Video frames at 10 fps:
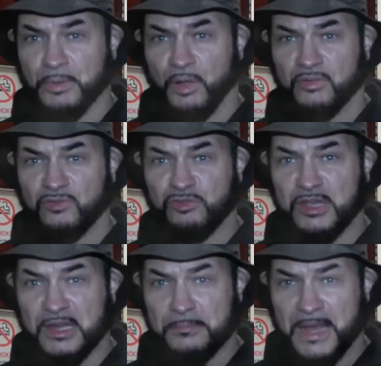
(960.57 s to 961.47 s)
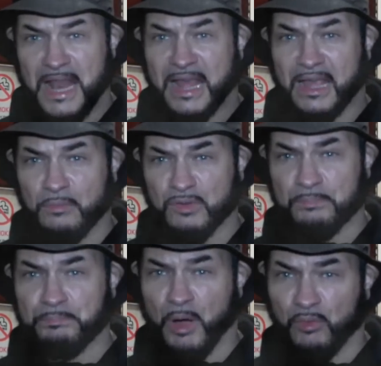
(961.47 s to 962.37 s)
blocks treated me like I was
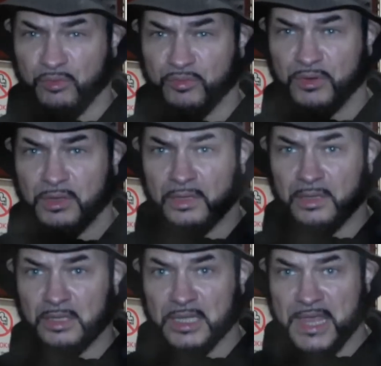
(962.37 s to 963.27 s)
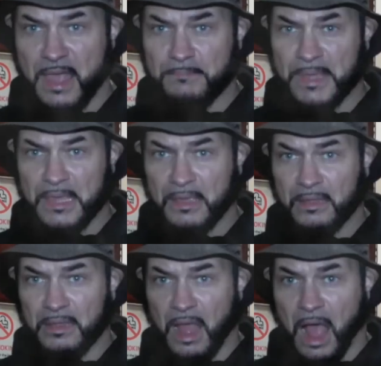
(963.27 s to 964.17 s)
both. You get me?
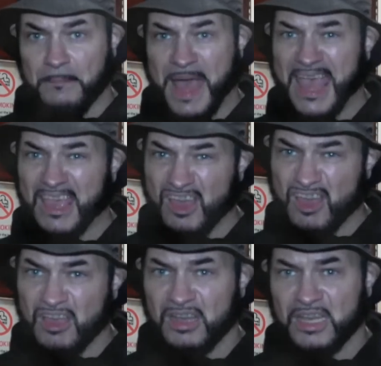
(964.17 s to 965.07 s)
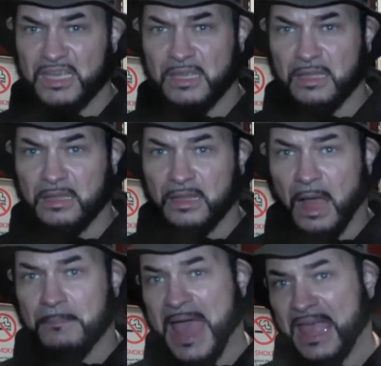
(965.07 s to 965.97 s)
I'm out here early,
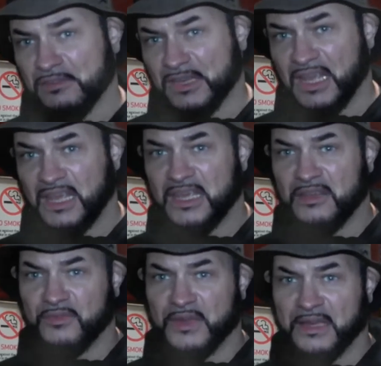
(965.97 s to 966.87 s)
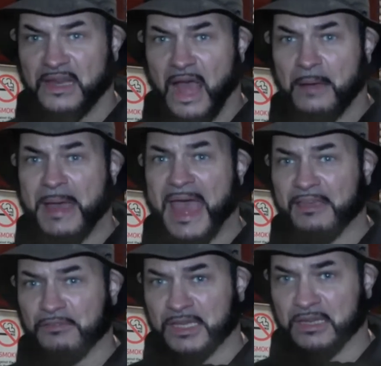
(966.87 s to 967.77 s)
I'm out here in the evening, I'm
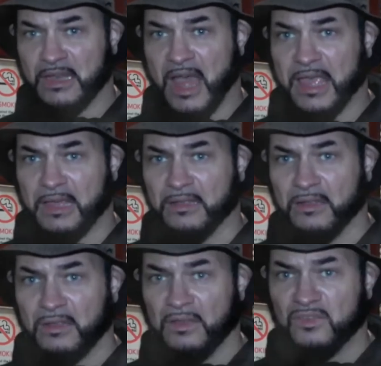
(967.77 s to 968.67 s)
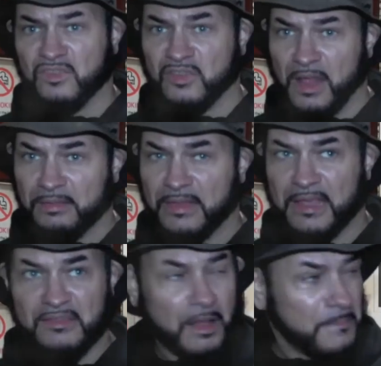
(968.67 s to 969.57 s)
out here in the night.
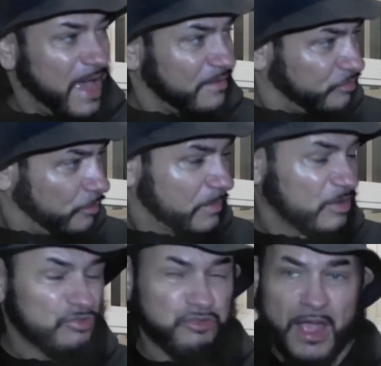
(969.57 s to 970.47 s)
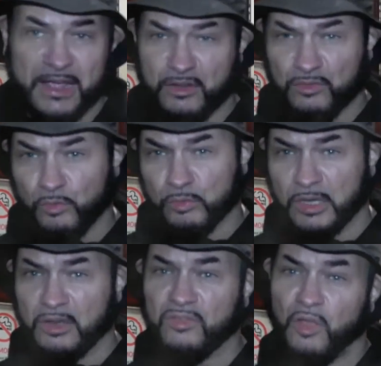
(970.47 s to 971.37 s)
Sundays I'm out from the crack of dawn
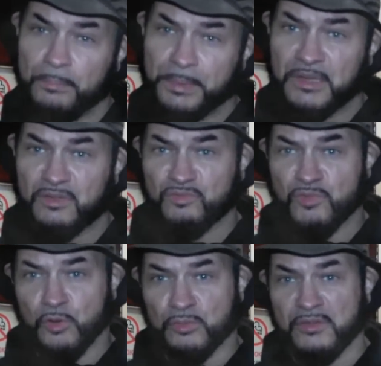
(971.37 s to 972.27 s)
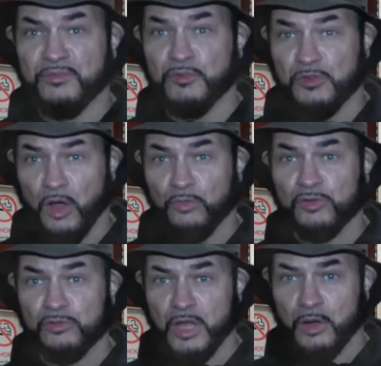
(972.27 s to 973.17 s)
at the top of this road. If you know,
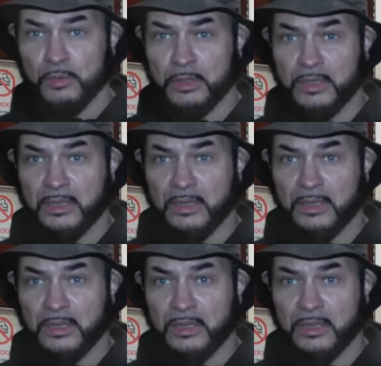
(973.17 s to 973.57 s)
you know.